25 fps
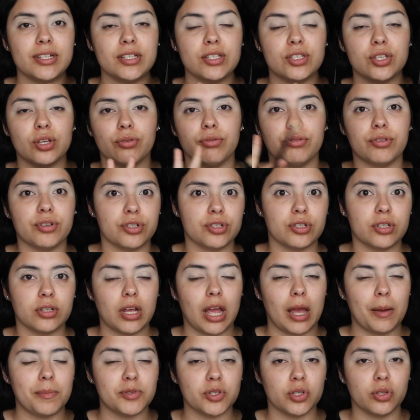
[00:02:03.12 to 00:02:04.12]
it, so there's
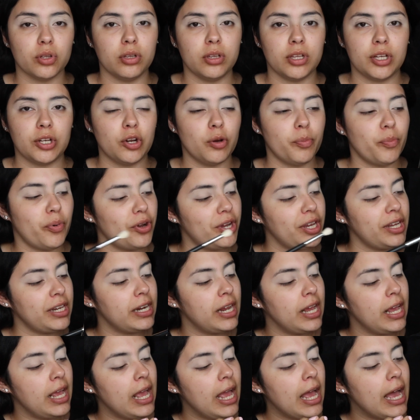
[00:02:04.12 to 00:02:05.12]
absolutely no point.
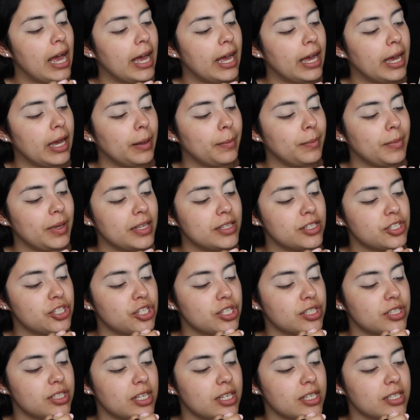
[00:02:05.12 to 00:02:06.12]
It's
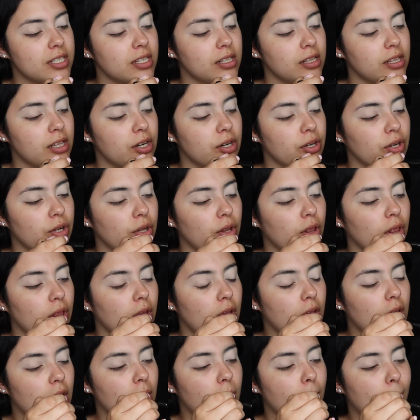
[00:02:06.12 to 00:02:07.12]
just this
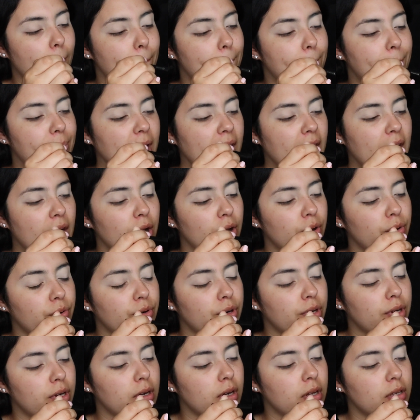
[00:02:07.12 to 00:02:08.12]
little
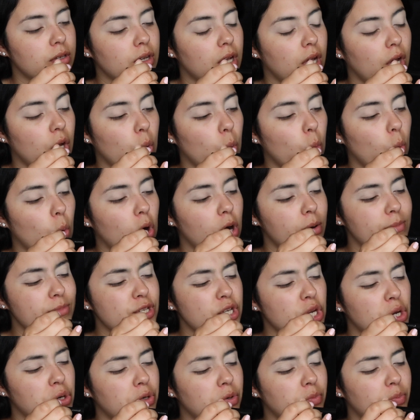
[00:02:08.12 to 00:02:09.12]
brown, warm
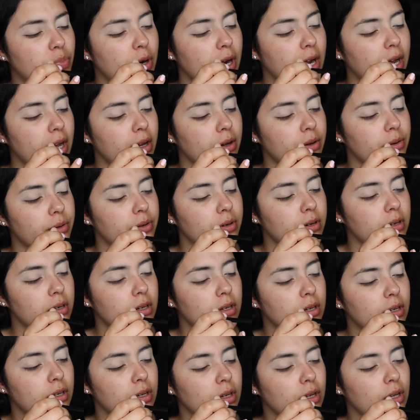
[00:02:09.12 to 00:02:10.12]
tone brown
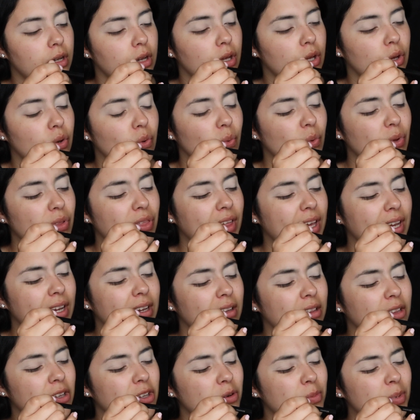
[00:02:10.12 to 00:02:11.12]
with like
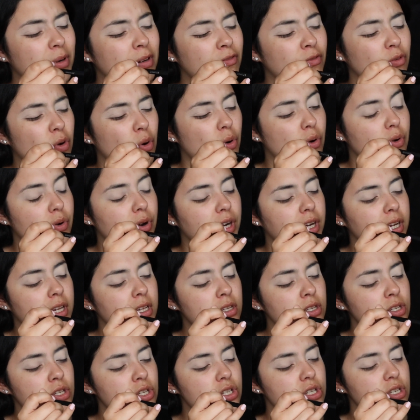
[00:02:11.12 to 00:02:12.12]
a little bit of
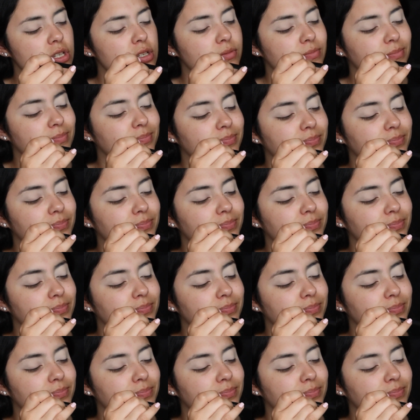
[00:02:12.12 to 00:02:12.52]
orange.